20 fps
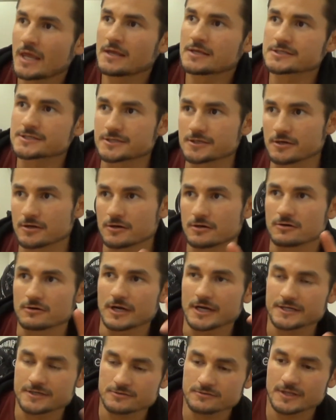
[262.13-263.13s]
So
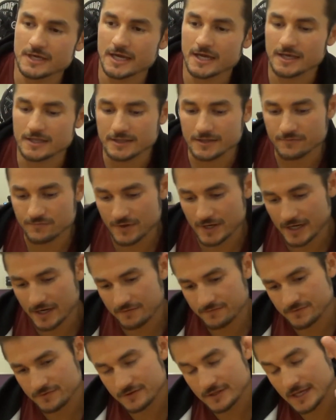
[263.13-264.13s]
I do that, and then right
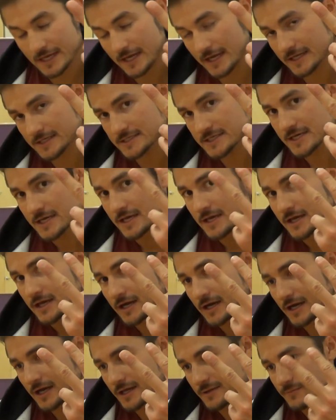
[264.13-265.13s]
after that
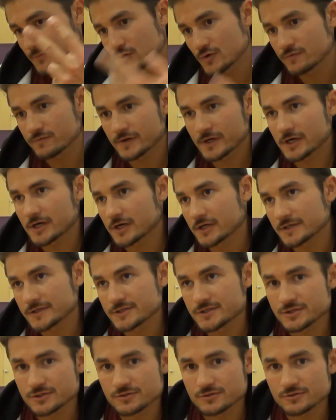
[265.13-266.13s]
I move
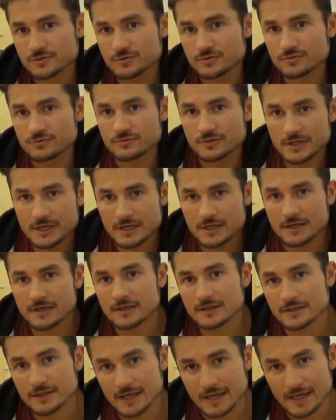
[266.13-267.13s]
on to
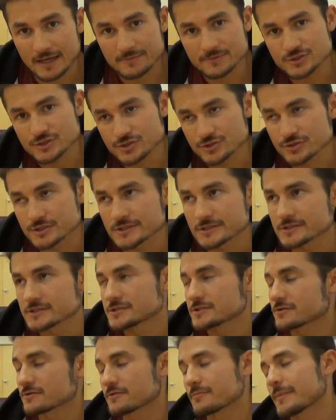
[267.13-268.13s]
the hamstrings,
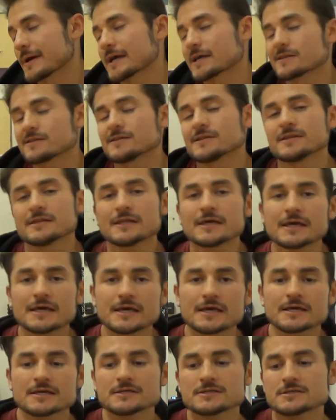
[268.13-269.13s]
so the back of the
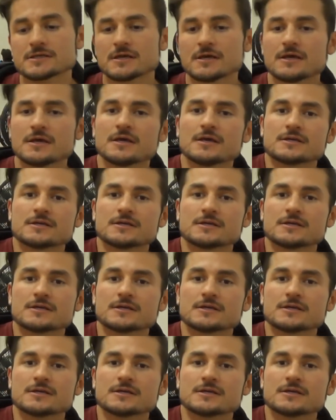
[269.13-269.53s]
legs.